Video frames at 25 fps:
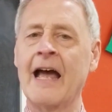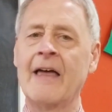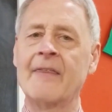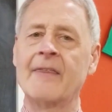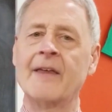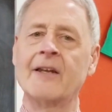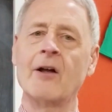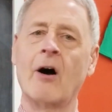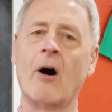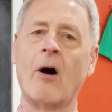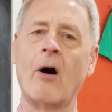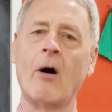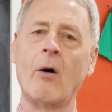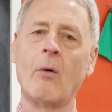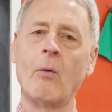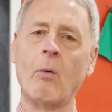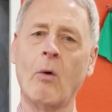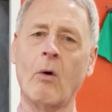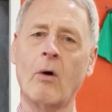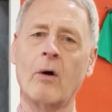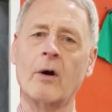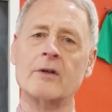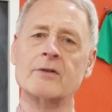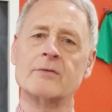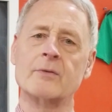then all
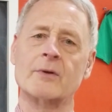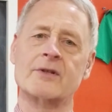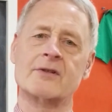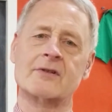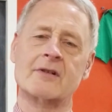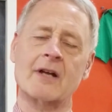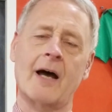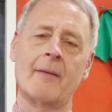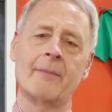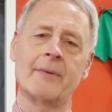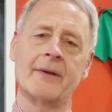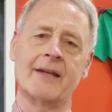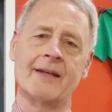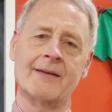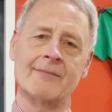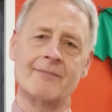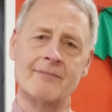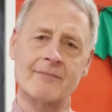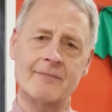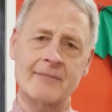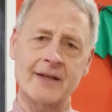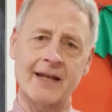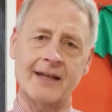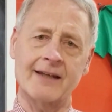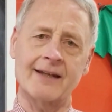wars would stop
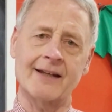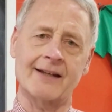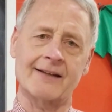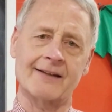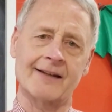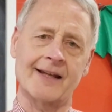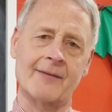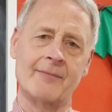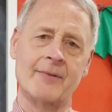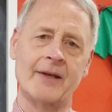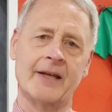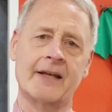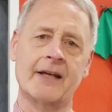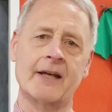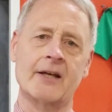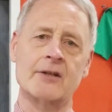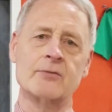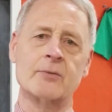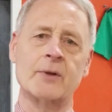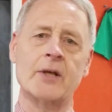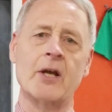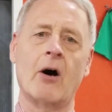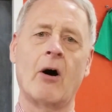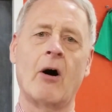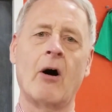immediately because
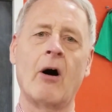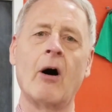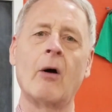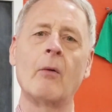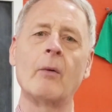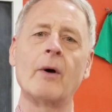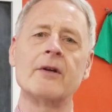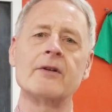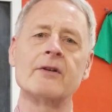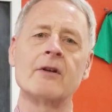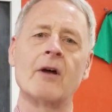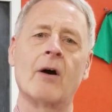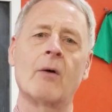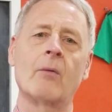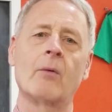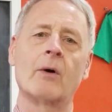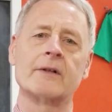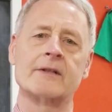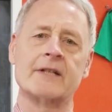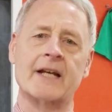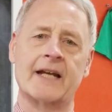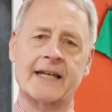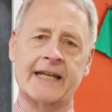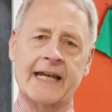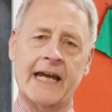we all would know we're
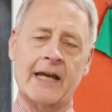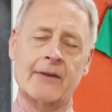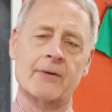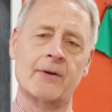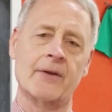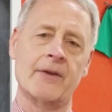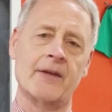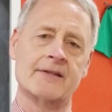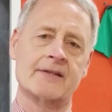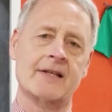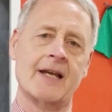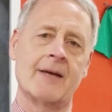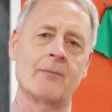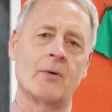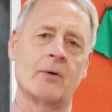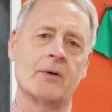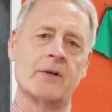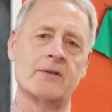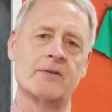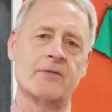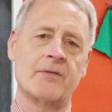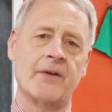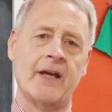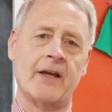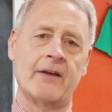together in the same boat
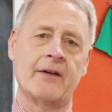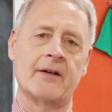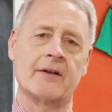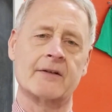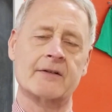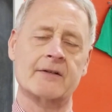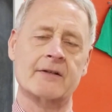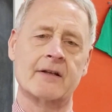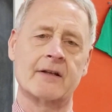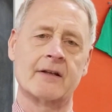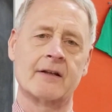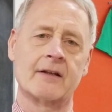as failures.